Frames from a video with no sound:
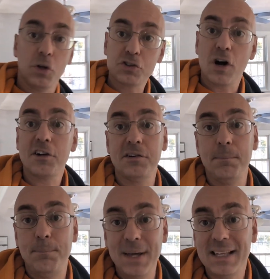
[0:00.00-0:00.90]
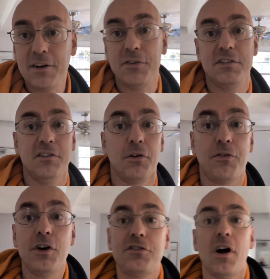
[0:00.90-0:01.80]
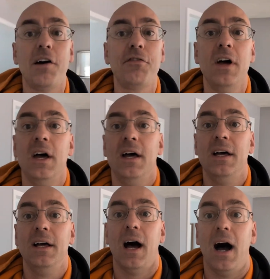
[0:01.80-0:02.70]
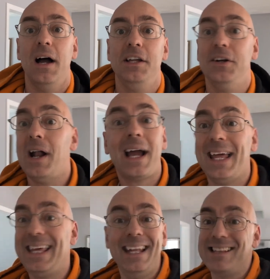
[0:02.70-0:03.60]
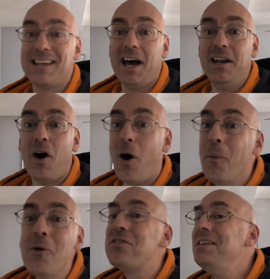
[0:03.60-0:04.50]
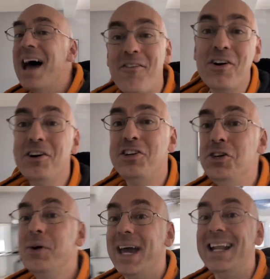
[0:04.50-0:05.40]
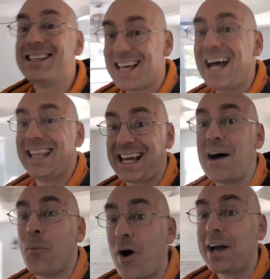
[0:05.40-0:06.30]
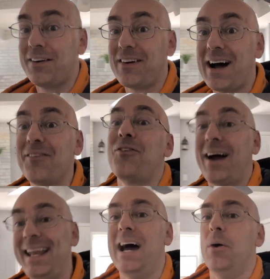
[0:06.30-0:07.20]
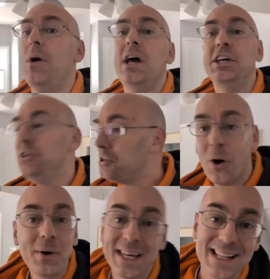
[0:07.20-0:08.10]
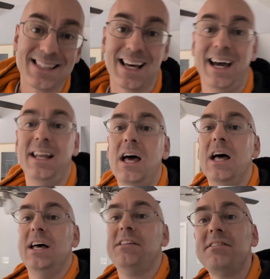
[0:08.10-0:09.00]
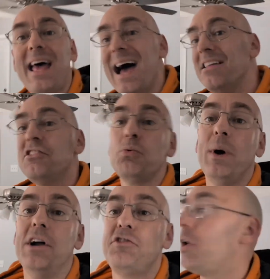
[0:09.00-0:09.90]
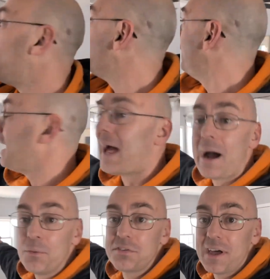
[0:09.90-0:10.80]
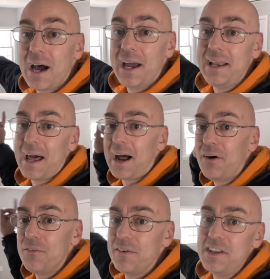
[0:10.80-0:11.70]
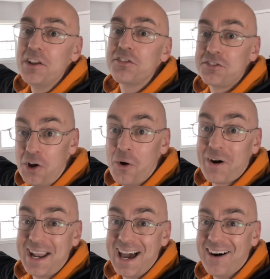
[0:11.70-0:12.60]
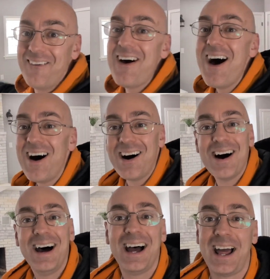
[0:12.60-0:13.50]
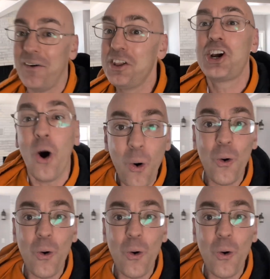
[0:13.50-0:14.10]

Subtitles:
Foreclosure auction, big differences. So first off, you're not going to get inside. Almost never do you get inside like I'm walking around right now. You don't get inside. This is as is, whereas you're on the outside, out in the snow right now, out in the